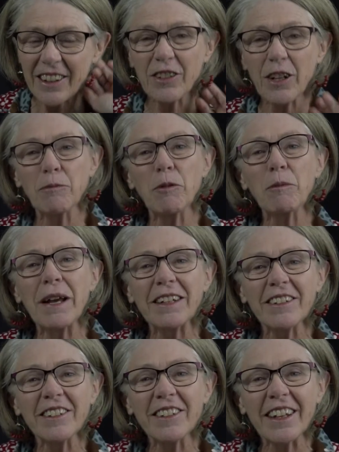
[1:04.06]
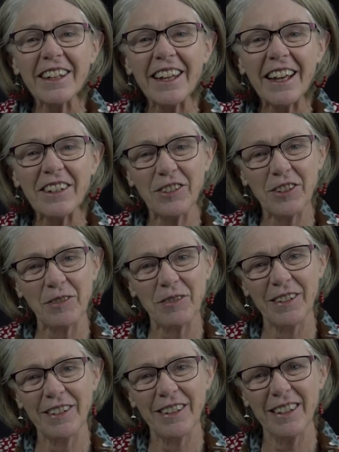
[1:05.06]
Jumble Man's a second-hand shop,
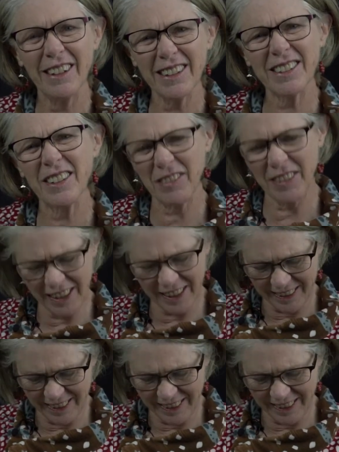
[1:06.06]
like St. Vinny's.